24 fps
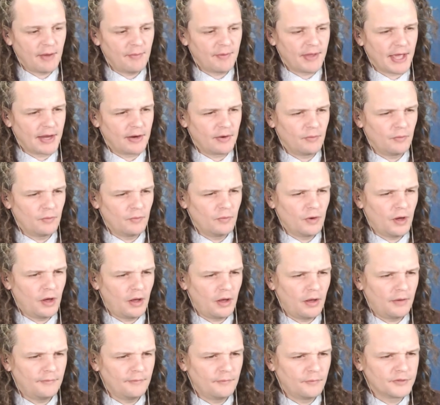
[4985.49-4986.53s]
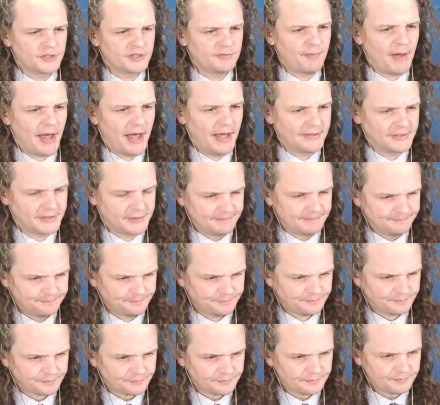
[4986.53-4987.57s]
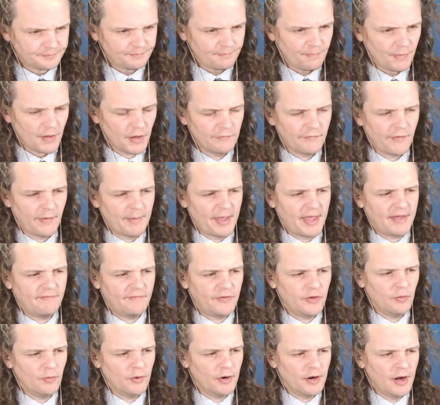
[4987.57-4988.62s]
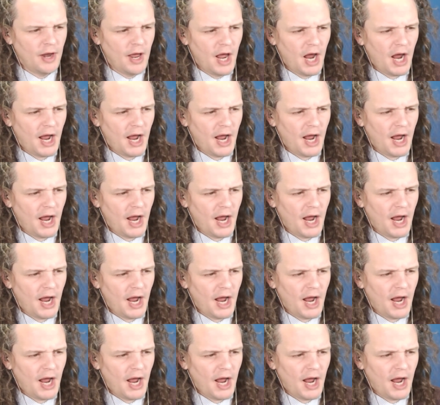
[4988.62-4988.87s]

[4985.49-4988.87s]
We got a response from a viewer.